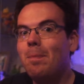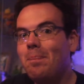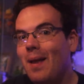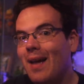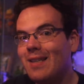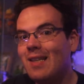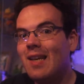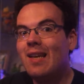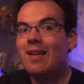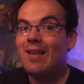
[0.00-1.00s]
but
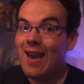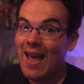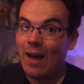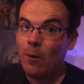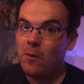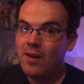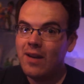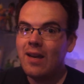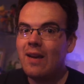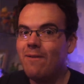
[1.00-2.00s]
now
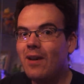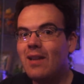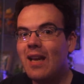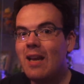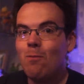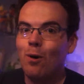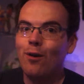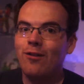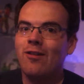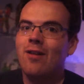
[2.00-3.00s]
he felt like he
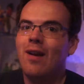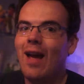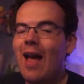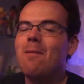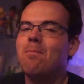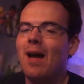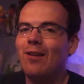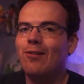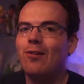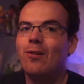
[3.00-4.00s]
was, at
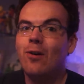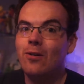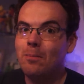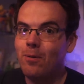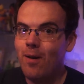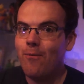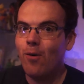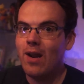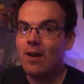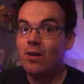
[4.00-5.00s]
best, on the
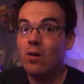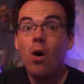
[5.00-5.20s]
periphery,